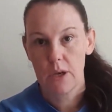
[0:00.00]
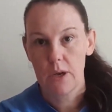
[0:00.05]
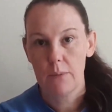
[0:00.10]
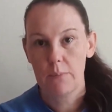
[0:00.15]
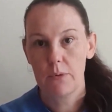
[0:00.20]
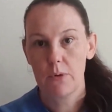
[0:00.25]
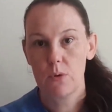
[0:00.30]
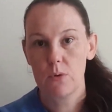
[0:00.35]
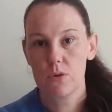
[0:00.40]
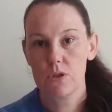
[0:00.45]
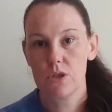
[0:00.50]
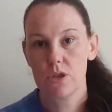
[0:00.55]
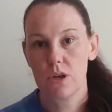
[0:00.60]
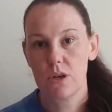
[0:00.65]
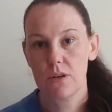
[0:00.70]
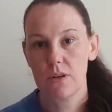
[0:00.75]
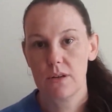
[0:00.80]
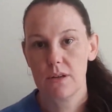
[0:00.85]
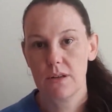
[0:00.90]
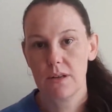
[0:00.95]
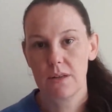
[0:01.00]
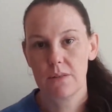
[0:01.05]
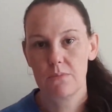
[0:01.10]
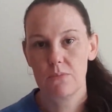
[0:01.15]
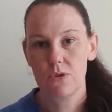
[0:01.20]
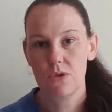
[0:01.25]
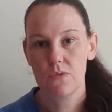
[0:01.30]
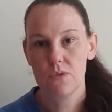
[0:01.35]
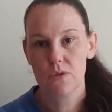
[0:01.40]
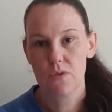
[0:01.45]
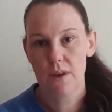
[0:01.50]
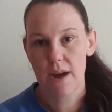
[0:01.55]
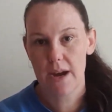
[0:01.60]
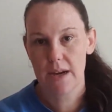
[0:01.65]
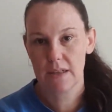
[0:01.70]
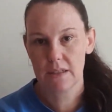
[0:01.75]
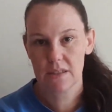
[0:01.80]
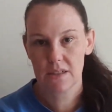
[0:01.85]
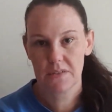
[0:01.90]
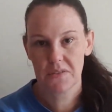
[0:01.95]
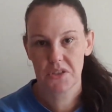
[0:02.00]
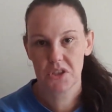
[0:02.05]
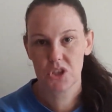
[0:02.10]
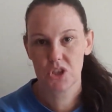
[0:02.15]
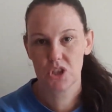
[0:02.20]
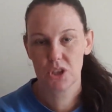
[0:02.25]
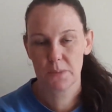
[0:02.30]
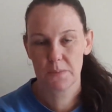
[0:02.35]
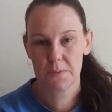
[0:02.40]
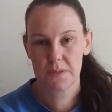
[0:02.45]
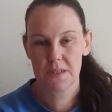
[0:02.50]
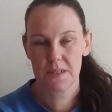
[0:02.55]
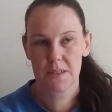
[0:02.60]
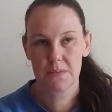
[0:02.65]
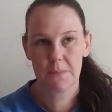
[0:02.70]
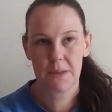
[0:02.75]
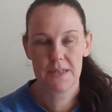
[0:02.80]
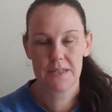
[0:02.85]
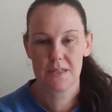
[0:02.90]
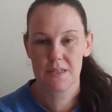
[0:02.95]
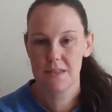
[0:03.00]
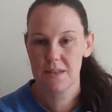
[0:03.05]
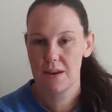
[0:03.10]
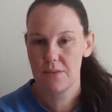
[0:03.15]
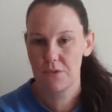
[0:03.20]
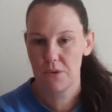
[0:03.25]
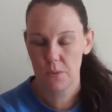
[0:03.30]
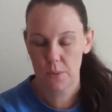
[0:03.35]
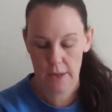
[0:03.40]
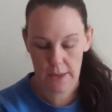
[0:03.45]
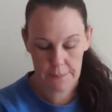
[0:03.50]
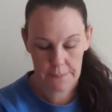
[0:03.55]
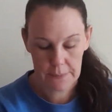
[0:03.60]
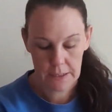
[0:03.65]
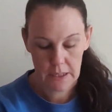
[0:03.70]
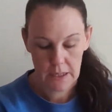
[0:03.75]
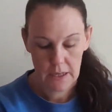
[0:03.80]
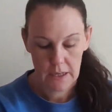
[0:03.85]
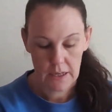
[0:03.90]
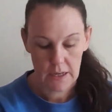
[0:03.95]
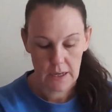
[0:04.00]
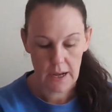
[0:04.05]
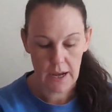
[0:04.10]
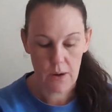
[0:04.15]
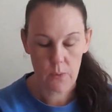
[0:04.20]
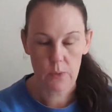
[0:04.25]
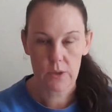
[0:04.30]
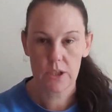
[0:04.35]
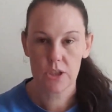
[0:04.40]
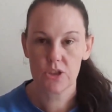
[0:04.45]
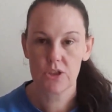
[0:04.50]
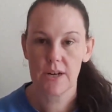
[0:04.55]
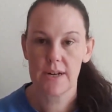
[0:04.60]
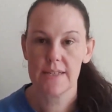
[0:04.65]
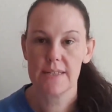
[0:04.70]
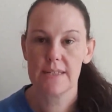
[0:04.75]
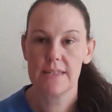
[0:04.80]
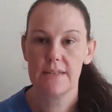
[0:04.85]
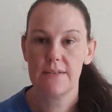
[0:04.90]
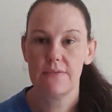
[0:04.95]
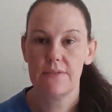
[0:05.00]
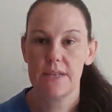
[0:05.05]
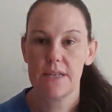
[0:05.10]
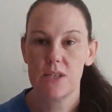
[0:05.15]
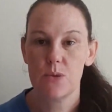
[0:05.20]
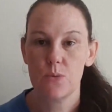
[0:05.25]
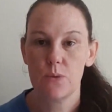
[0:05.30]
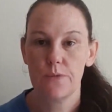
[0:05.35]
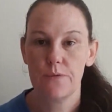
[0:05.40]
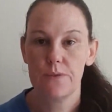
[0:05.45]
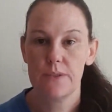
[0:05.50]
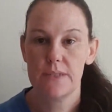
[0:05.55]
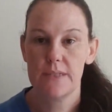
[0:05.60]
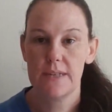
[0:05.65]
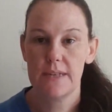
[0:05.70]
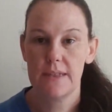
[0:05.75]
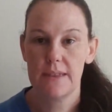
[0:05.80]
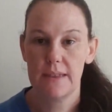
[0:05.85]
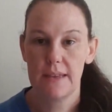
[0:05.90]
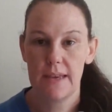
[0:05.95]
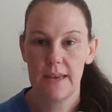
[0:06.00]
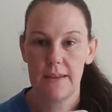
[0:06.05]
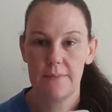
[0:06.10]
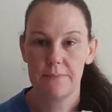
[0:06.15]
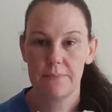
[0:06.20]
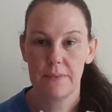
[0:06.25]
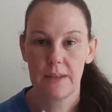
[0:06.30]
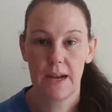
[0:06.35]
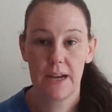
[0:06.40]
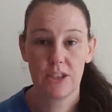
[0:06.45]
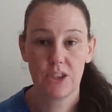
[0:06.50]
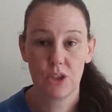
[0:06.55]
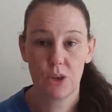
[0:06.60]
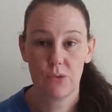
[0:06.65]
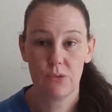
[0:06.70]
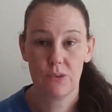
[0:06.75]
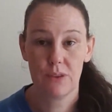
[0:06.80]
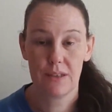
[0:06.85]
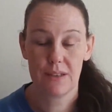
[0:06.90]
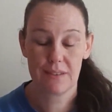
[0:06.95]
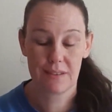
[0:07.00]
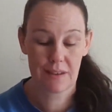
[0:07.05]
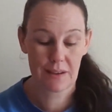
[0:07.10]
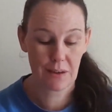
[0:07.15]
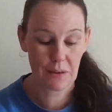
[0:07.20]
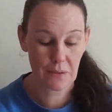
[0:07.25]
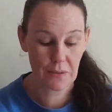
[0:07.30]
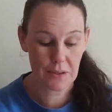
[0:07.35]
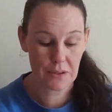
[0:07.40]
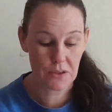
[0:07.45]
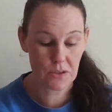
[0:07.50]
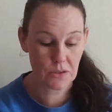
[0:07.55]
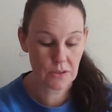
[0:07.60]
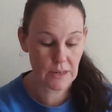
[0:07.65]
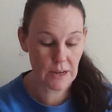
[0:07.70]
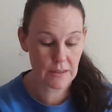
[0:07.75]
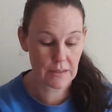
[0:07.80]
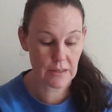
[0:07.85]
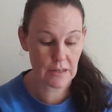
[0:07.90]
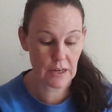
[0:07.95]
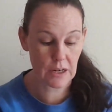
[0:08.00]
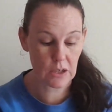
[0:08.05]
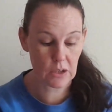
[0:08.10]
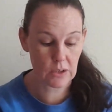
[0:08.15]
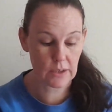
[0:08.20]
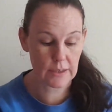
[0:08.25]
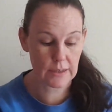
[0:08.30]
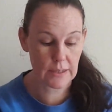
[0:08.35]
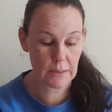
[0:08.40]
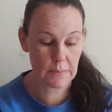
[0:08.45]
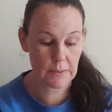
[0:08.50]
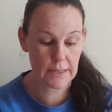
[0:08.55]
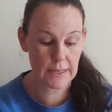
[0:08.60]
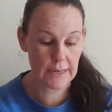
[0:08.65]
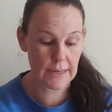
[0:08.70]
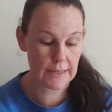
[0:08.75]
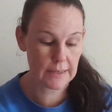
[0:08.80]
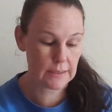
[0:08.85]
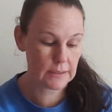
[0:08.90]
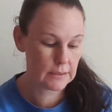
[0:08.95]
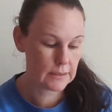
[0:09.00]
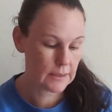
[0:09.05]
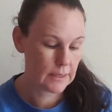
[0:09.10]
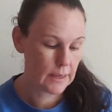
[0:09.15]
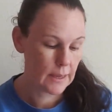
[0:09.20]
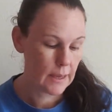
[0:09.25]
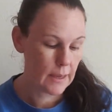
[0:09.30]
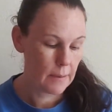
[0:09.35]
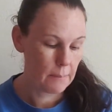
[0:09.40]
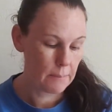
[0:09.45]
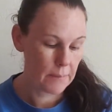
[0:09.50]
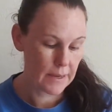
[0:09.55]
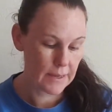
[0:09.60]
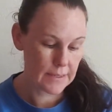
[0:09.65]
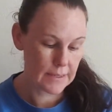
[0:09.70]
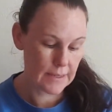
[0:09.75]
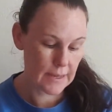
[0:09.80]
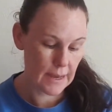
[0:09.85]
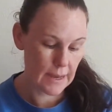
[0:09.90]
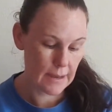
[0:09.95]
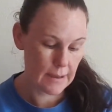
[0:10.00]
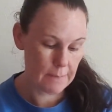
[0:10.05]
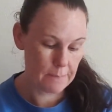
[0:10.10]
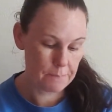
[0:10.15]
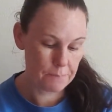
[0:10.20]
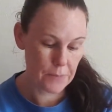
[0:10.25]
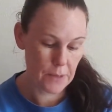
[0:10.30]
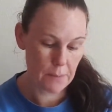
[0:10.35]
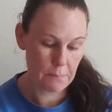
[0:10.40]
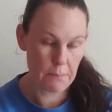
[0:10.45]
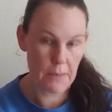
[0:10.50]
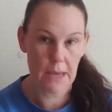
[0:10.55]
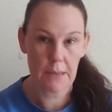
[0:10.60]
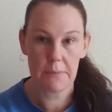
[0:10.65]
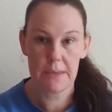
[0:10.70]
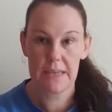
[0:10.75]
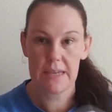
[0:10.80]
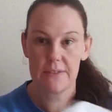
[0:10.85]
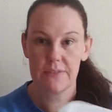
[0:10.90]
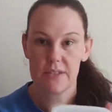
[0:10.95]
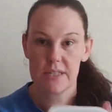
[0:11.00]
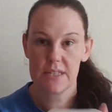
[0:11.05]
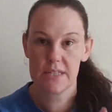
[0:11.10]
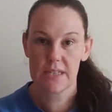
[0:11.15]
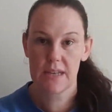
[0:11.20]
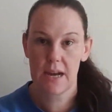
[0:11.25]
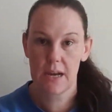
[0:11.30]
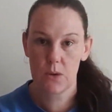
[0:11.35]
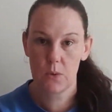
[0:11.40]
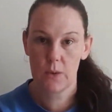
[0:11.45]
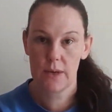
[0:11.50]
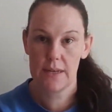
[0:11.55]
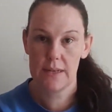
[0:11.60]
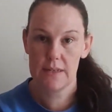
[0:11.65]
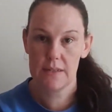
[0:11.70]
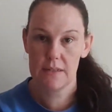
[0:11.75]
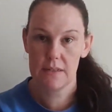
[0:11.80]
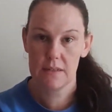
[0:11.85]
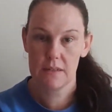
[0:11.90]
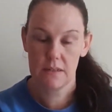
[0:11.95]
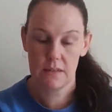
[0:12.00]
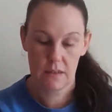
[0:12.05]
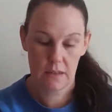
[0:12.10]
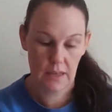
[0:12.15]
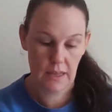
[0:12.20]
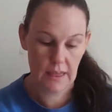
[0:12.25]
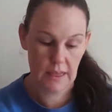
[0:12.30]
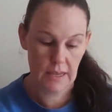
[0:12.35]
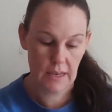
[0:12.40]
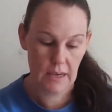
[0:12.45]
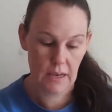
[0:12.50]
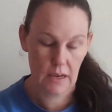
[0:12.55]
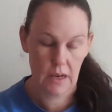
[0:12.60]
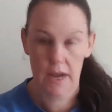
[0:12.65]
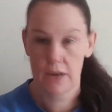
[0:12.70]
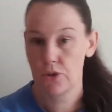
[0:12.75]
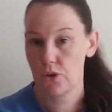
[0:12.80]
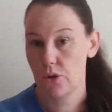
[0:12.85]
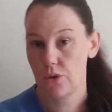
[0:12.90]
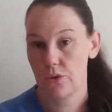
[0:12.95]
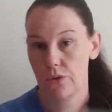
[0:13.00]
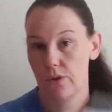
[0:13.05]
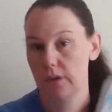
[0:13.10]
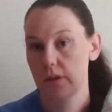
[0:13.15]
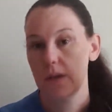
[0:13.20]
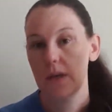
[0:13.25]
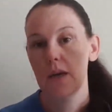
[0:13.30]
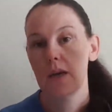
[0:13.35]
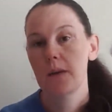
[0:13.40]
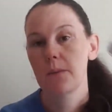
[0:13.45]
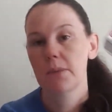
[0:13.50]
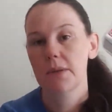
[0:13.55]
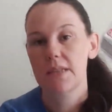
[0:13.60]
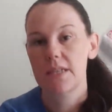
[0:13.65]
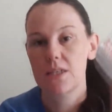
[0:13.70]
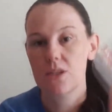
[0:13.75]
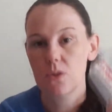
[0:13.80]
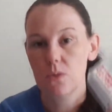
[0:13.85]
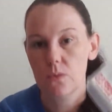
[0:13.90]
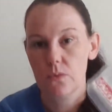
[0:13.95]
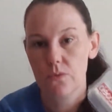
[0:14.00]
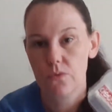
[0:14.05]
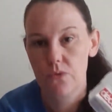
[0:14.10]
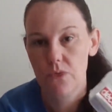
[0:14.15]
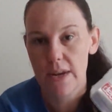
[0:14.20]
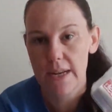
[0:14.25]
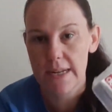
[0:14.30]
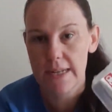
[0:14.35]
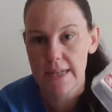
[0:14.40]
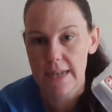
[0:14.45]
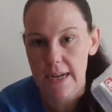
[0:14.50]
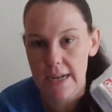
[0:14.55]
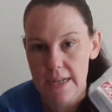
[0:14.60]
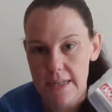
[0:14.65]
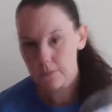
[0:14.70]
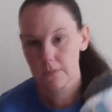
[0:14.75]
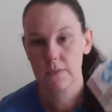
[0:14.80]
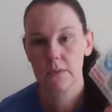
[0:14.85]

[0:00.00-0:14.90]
but also it moves around, so if it's chips, it's messes everywhere. I want to try and see if these will fit in there. I don't think they're going to now that I look at them again, but um, maybe even sideways in there, I don't know. But these are really nice.